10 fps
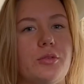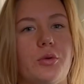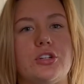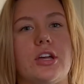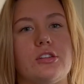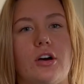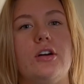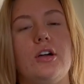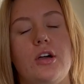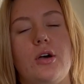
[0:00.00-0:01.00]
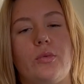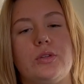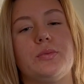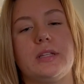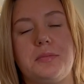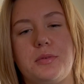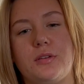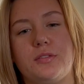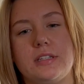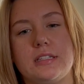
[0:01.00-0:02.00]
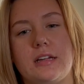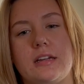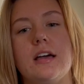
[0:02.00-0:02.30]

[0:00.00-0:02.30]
which I thought was really beautifully done.